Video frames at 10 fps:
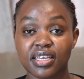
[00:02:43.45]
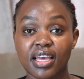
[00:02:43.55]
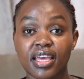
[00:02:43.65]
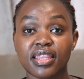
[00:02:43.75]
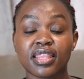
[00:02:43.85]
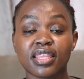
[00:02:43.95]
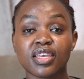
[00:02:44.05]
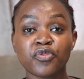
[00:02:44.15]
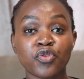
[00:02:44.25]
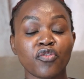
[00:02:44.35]
And
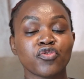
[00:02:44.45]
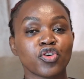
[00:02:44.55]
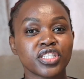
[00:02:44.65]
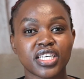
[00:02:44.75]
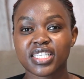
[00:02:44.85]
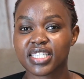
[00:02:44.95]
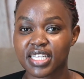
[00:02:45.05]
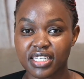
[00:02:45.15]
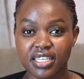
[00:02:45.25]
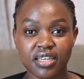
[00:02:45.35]
if you have not yet
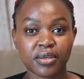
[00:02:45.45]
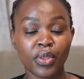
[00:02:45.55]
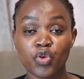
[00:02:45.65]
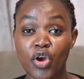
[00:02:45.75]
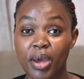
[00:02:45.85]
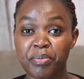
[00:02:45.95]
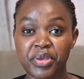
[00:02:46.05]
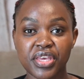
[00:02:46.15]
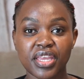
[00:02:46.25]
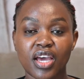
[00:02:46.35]
started, you're a
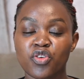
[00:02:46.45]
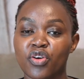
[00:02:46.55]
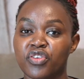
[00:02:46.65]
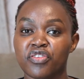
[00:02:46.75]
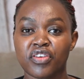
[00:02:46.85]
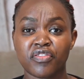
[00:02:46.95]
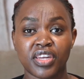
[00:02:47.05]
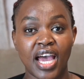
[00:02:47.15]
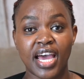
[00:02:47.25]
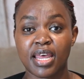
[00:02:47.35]
beginner, you have never
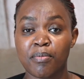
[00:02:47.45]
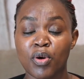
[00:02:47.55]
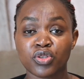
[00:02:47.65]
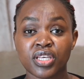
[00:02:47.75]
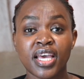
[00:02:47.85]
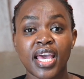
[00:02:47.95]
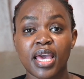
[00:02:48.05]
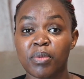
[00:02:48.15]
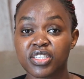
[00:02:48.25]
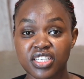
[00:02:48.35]
even heard about
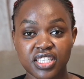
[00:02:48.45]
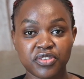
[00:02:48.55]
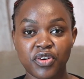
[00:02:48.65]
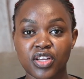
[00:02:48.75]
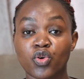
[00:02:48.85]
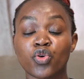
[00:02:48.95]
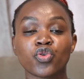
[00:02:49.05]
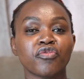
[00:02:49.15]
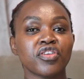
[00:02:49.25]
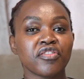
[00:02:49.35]
emergency fund, or
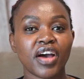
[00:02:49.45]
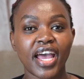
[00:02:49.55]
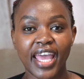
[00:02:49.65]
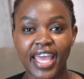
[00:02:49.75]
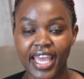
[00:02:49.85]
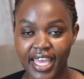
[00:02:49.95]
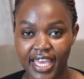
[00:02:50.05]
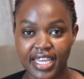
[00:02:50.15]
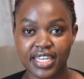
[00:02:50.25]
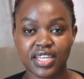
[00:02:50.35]
you have never
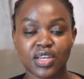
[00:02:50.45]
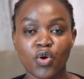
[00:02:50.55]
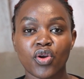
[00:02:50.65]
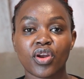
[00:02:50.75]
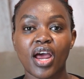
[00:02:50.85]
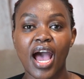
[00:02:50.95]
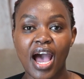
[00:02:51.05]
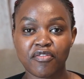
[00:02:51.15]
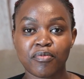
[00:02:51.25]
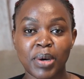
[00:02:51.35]
had or
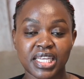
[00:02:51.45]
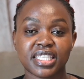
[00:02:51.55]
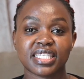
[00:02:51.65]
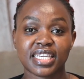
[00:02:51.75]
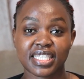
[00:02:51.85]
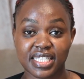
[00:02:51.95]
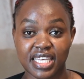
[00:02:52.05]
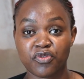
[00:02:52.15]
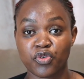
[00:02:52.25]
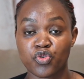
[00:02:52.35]
have money set
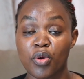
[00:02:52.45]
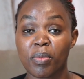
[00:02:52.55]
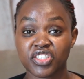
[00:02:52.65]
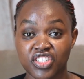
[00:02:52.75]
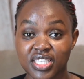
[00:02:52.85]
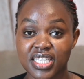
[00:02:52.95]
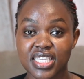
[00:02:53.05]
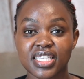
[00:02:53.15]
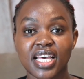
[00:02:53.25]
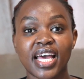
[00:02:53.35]
aside for your
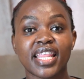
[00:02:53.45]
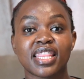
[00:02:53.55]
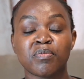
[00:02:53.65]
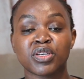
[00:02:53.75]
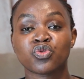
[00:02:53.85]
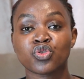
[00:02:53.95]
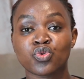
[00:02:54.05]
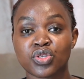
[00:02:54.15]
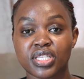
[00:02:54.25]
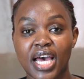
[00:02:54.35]
emergencies, the best way
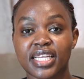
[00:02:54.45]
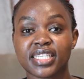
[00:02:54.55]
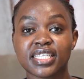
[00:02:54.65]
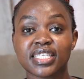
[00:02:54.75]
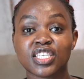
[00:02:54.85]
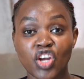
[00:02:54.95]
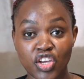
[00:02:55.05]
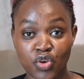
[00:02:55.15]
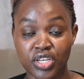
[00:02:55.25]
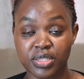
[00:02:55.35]
to start is
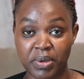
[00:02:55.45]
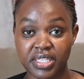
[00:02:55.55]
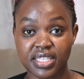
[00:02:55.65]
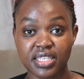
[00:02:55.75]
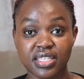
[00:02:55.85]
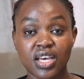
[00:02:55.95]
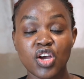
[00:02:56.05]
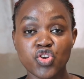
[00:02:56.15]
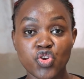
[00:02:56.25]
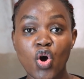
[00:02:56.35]
track your expenses,
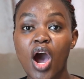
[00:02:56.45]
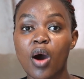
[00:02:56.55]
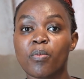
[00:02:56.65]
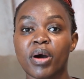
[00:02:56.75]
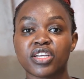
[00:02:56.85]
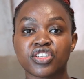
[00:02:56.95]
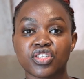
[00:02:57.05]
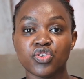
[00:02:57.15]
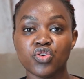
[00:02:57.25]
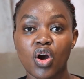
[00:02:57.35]
know how much
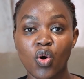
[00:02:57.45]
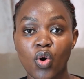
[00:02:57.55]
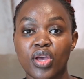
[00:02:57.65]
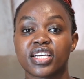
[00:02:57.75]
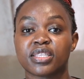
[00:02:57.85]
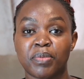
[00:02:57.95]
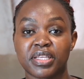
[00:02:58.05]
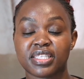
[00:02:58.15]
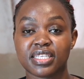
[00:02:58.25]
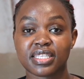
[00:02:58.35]
your core
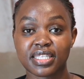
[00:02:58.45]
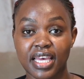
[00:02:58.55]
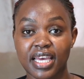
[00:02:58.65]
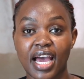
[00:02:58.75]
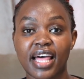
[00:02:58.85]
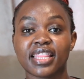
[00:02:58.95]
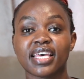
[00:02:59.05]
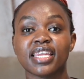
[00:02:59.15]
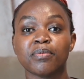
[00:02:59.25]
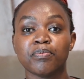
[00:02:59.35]
expenses take, and
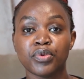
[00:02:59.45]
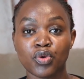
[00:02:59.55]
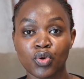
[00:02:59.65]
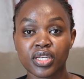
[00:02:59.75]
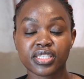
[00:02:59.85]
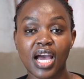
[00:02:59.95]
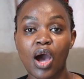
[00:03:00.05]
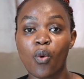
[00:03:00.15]
then build a